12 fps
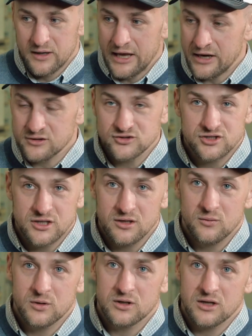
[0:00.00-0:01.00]
energy.
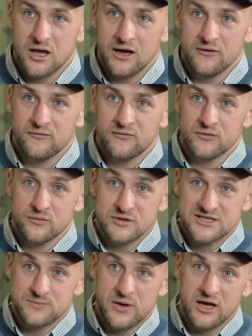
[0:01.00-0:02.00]
We love
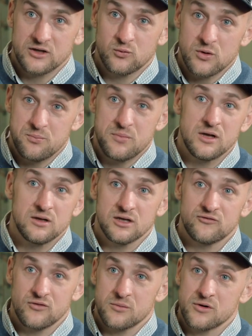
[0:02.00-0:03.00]
respect. We build
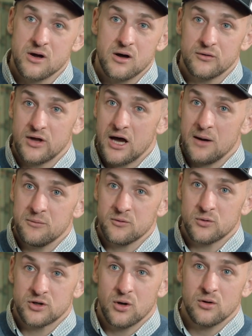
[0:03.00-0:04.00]
it from ground yeah. up.
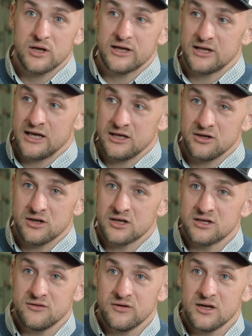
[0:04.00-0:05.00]
We don't let any
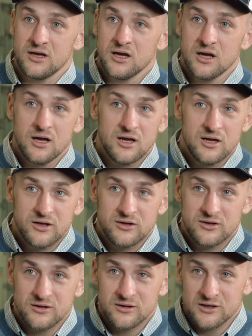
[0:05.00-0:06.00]
negativity
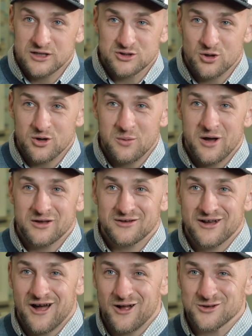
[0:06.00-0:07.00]
let's talk
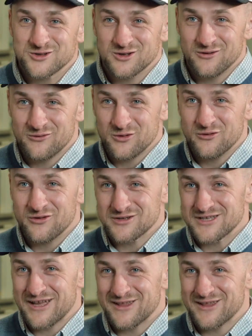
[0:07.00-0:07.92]
about culture of roofers